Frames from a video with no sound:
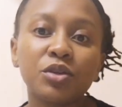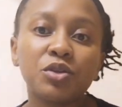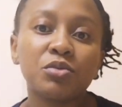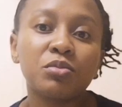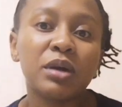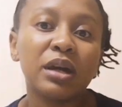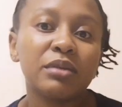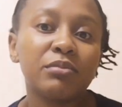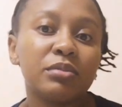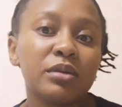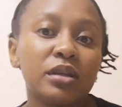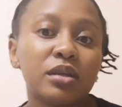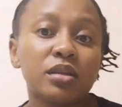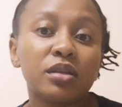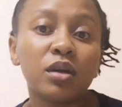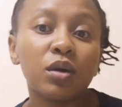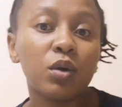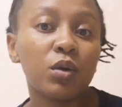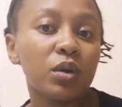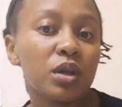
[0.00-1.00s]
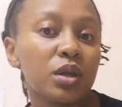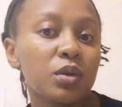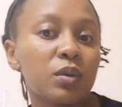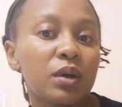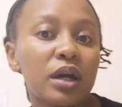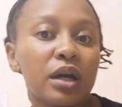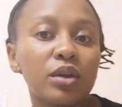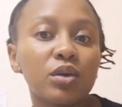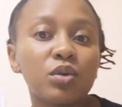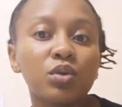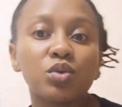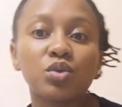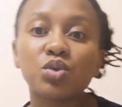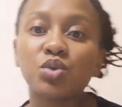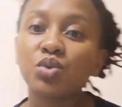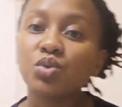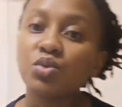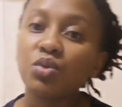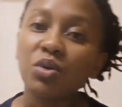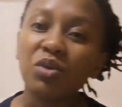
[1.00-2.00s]
You might be the only one or
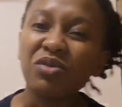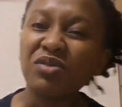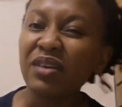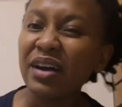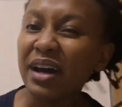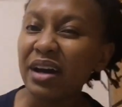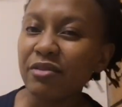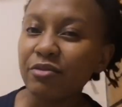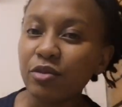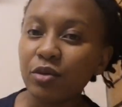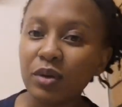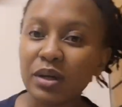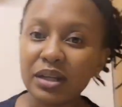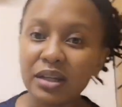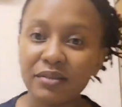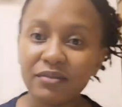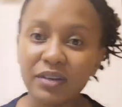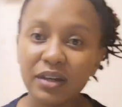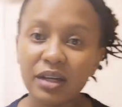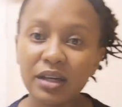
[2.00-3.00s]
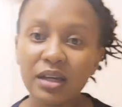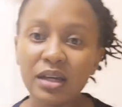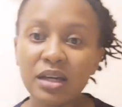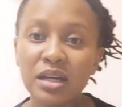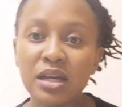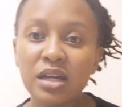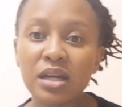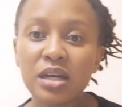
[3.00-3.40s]
two or five or whatever.